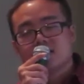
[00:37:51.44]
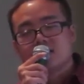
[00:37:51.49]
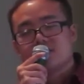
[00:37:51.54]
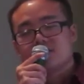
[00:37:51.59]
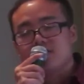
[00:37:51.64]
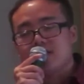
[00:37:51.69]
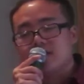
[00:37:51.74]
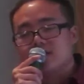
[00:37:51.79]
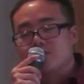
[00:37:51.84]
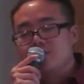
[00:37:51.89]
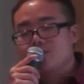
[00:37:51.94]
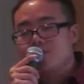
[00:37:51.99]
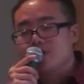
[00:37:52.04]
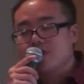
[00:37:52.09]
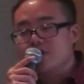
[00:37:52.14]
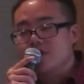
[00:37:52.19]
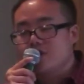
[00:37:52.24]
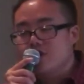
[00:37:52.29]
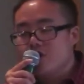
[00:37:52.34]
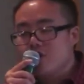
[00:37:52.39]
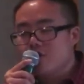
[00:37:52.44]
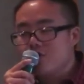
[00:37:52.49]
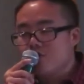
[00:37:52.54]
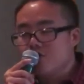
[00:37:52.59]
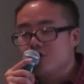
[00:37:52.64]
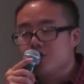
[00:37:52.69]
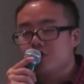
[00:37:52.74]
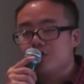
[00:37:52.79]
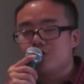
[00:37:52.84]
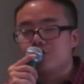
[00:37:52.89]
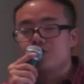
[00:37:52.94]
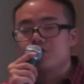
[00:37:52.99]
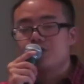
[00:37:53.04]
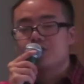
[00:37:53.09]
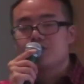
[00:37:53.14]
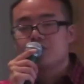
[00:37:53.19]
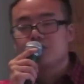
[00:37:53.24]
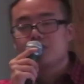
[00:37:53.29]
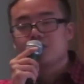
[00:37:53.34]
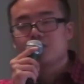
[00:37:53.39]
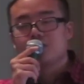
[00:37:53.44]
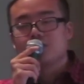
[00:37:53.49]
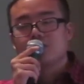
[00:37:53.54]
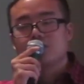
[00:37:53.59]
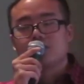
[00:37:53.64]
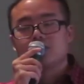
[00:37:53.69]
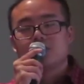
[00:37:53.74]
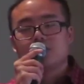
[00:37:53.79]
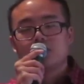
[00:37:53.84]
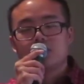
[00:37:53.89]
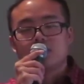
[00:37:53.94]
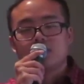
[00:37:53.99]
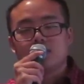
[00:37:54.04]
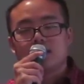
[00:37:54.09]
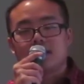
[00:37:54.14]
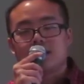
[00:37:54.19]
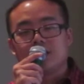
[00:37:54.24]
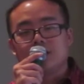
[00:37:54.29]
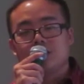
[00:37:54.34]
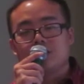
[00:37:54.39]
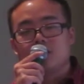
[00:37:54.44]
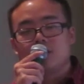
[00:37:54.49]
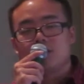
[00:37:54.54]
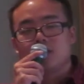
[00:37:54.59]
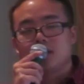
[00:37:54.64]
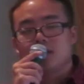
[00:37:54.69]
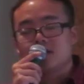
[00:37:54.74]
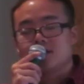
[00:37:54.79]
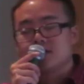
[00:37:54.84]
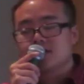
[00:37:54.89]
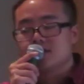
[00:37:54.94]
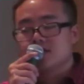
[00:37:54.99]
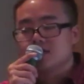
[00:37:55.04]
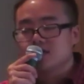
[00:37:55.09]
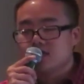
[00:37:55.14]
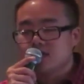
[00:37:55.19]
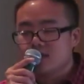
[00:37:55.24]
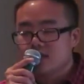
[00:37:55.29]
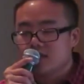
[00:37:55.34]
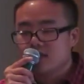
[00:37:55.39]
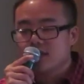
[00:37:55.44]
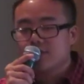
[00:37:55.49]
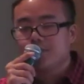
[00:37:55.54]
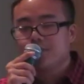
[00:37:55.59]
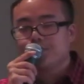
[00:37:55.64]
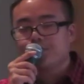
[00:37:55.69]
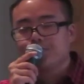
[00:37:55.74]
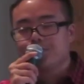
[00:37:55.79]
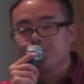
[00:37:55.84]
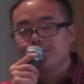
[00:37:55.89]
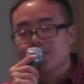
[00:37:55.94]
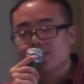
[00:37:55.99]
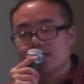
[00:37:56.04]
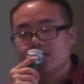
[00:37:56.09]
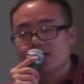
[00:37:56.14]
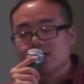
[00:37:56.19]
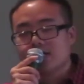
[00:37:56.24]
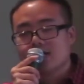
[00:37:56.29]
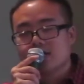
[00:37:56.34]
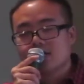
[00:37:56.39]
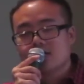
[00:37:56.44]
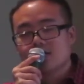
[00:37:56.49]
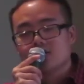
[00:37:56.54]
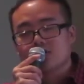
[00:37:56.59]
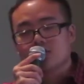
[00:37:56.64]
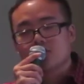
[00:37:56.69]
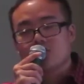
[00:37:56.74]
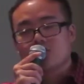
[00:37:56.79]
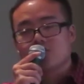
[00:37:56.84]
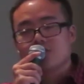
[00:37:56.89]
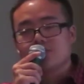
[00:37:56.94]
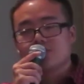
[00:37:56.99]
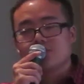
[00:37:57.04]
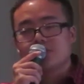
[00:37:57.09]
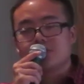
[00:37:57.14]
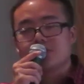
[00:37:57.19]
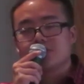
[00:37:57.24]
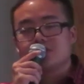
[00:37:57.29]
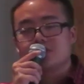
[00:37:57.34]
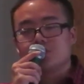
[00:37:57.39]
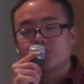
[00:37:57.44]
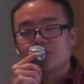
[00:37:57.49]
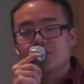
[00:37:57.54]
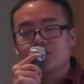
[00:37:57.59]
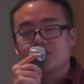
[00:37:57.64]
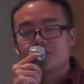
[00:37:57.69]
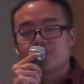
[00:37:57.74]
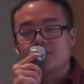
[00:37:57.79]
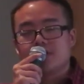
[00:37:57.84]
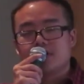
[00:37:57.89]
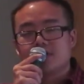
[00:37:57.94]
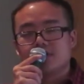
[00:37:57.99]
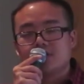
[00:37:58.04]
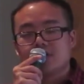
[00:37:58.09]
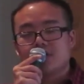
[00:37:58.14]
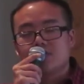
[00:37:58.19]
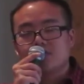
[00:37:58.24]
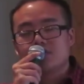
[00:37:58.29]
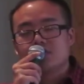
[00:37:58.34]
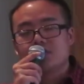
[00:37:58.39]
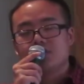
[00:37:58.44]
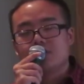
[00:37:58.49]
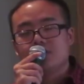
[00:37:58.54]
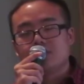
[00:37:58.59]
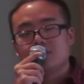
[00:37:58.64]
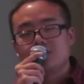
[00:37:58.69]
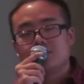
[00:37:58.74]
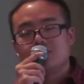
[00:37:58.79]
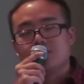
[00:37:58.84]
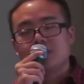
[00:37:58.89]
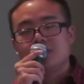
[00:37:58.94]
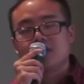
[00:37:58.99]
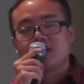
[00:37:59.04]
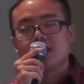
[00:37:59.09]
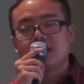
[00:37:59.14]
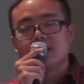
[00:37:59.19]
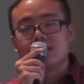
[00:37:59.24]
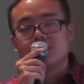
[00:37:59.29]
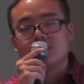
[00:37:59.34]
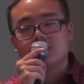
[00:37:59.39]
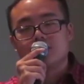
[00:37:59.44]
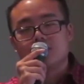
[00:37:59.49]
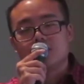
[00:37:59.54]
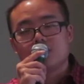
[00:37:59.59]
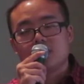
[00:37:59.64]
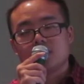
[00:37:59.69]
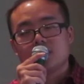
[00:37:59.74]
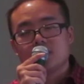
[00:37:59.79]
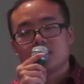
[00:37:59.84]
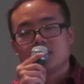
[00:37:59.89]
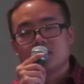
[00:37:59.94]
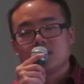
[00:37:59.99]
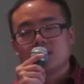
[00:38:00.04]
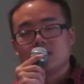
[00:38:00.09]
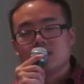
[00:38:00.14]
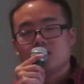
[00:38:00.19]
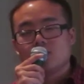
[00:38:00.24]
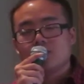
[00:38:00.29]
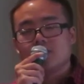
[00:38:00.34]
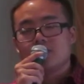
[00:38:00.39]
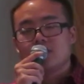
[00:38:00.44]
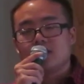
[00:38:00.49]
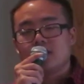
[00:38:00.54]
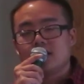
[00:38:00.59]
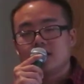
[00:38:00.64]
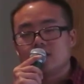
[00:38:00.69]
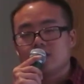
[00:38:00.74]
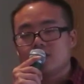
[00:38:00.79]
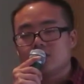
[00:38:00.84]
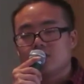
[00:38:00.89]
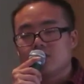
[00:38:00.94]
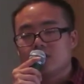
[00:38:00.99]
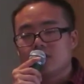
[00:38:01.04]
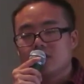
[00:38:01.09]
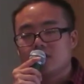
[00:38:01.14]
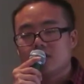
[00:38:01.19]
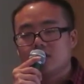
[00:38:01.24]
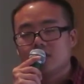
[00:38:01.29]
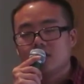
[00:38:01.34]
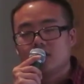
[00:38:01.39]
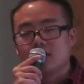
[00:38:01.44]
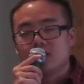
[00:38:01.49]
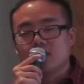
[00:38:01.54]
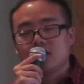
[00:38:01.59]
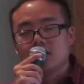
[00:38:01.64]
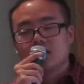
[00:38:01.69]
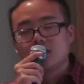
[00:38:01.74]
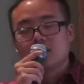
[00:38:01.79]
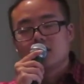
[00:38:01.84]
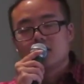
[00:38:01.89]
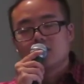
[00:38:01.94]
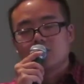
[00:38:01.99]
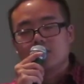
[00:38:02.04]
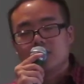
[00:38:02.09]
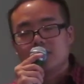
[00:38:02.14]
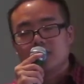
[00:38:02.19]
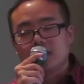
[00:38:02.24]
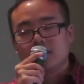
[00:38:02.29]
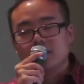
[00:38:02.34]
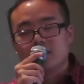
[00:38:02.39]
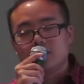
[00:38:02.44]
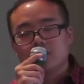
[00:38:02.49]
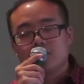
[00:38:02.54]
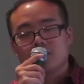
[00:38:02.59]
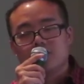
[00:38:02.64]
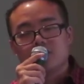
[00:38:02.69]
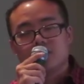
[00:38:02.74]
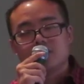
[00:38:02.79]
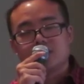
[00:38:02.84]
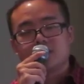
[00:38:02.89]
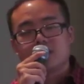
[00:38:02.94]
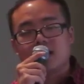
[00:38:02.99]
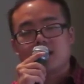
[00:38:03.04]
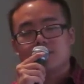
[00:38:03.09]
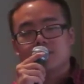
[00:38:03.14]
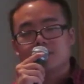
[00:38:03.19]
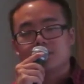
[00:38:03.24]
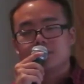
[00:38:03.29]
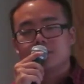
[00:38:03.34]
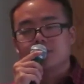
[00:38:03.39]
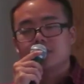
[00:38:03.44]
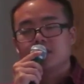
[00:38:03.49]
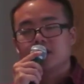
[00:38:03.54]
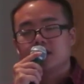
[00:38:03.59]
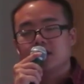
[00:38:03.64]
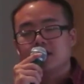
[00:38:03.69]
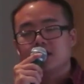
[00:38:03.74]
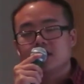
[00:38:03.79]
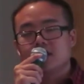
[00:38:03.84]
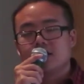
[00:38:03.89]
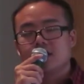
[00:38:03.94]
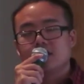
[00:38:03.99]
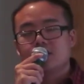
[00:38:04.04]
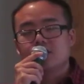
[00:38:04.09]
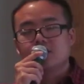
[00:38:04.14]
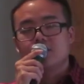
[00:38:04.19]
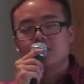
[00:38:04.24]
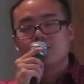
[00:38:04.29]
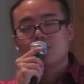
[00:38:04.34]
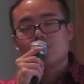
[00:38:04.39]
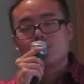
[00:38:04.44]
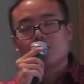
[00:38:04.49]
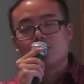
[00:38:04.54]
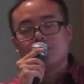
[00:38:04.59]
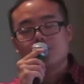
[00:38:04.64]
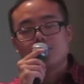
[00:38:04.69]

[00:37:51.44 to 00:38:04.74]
Father, we want to know you like you know us. So, Lord, we, we, just, we just submit ourselves to you. We thank you, Lord. We thank you, Lord. We thank you, Lord, for this opportunity to know who